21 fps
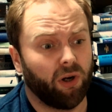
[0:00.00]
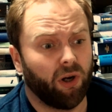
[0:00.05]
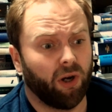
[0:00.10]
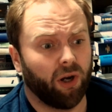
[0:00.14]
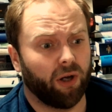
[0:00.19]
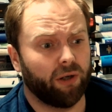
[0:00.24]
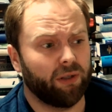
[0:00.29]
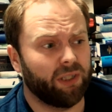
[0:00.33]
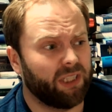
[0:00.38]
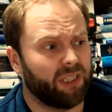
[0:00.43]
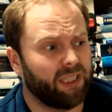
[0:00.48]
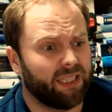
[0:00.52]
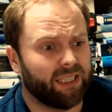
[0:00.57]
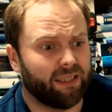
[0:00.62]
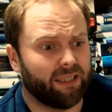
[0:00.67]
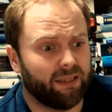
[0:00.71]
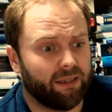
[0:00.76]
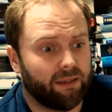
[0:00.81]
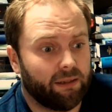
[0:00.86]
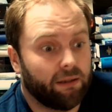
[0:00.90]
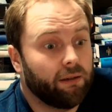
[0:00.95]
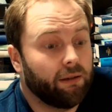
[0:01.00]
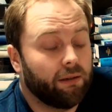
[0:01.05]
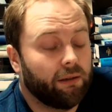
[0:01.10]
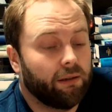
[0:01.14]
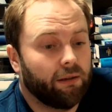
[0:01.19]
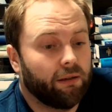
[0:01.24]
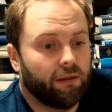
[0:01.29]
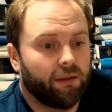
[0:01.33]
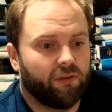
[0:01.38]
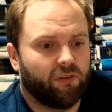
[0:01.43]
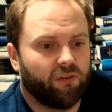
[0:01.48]
I mean,
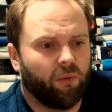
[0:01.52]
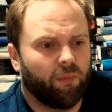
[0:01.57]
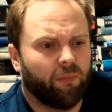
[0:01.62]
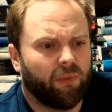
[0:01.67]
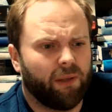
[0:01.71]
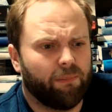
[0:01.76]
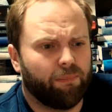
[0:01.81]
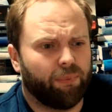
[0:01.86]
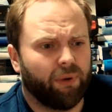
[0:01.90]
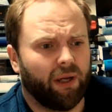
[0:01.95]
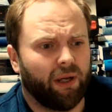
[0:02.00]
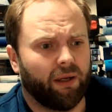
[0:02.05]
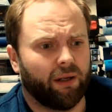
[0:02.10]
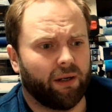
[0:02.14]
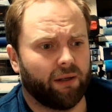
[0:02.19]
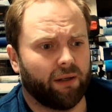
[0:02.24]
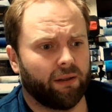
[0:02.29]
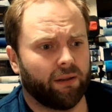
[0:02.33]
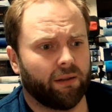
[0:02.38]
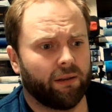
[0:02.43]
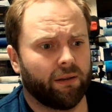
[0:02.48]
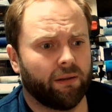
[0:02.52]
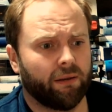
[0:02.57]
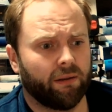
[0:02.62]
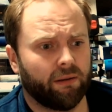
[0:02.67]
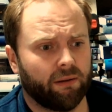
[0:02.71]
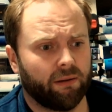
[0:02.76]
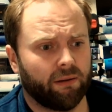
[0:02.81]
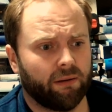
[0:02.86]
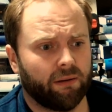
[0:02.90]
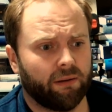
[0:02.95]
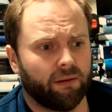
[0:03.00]
some might prey on her.
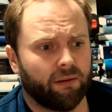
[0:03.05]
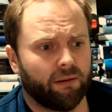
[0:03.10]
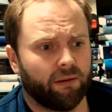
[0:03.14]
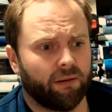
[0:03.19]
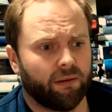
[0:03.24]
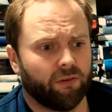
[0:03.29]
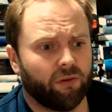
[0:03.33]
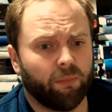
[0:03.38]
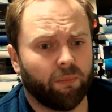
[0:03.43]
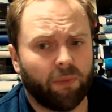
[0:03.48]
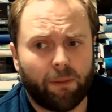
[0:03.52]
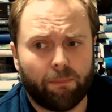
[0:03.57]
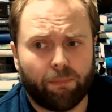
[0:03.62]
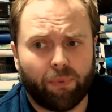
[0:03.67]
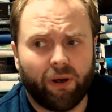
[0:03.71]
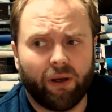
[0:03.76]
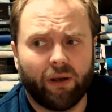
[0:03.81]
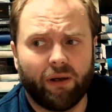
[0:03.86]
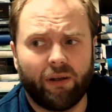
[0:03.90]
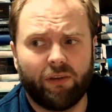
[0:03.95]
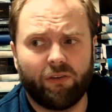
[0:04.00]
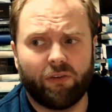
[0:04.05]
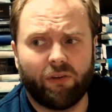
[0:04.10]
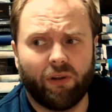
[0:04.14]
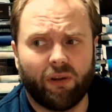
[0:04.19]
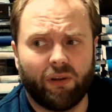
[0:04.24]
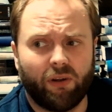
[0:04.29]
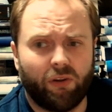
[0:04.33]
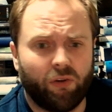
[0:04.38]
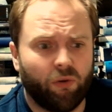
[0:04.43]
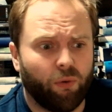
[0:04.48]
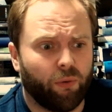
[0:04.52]
Some might prey on
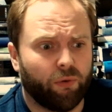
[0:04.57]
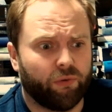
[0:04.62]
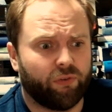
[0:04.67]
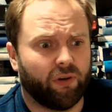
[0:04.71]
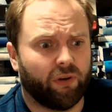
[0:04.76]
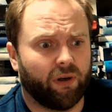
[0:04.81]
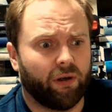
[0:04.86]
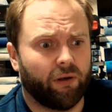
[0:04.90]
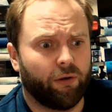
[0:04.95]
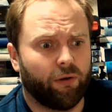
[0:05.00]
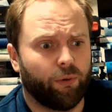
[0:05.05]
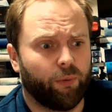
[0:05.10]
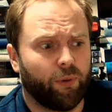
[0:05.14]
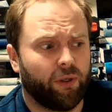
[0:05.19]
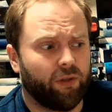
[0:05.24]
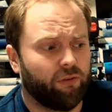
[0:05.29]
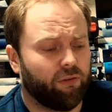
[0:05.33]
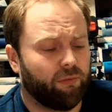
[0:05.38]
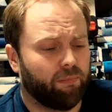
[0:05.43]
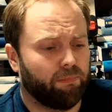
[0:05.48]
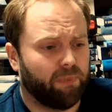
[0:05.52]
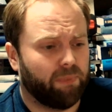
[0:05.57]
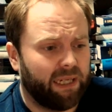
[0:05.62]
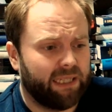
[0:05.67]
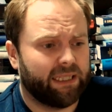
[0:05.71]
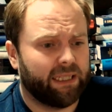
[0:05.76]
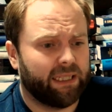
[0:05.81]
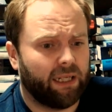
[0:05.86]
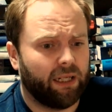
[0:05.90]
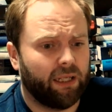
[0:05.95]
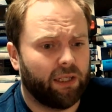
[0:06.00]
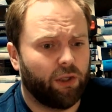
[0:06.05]
the daughter, who is
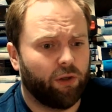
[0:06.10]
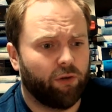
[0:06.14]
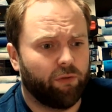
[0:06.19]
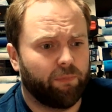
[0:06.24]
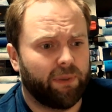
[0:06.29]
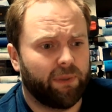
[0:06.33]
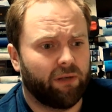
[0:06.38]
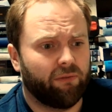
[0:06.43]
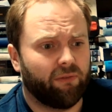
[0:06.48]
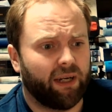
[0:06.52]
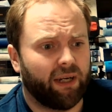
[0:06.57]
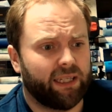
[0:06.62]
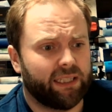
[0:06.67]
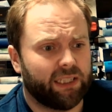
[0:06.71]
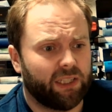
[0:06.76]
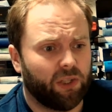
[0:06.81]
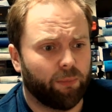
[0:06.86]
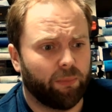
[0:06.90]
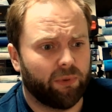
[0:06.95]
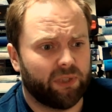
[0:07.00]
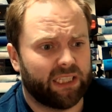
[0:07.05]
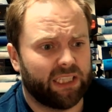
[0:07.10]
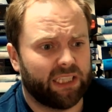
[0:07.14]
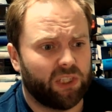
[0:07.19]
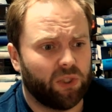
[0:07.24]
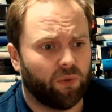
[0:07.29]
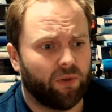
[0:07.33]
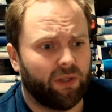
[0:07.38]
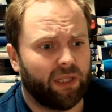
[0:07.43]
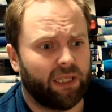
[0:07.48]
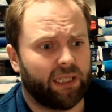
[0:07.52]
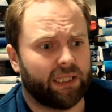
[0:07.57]
basically you've been raising almost as
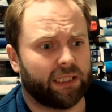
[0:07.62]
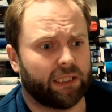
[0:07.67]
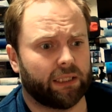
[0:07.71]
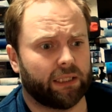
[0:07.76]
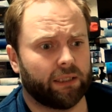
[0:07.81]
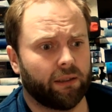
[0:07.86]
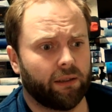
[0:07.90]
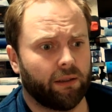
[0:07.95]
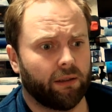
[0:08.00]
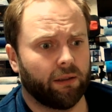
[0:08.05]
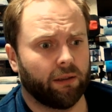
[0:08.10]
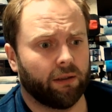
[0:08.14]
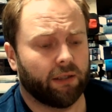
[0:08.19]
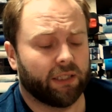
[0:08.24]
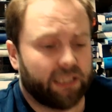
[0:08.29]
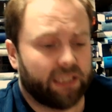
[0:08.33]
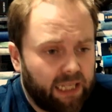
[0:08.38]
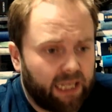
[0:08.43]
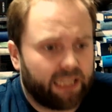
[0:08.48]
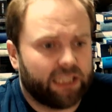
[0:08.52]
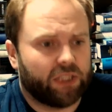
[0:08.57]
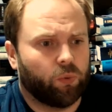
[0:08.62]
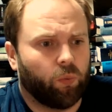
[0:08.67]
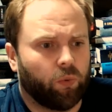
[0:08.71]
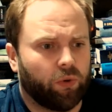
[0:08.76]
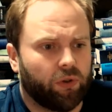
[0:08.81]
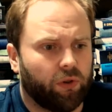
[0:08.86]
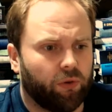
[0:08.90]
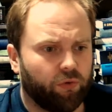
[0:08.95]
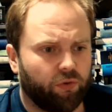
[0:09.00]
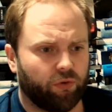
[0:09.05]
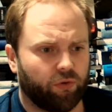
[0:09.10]
your niece, because that's what
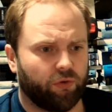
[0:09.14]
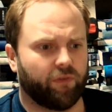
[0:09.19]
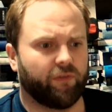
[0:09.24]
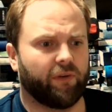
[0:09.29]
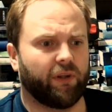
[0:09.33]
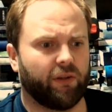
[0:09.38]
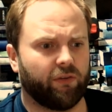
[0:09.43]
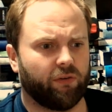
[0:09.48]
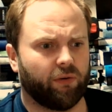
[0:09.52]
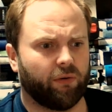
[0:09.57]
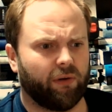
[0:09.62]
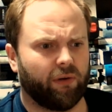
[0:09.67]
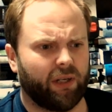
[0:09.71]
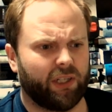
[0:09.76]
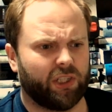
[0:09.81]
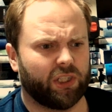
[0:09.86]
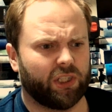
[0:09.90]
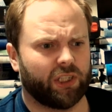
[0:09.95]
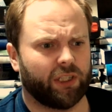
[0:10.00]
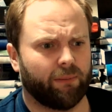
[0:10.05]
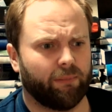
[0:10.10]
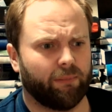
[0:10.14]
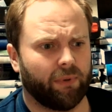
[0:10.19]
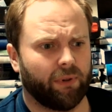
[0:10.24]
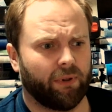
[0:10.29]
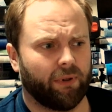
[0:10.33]
you're sort of in this sort of relationship.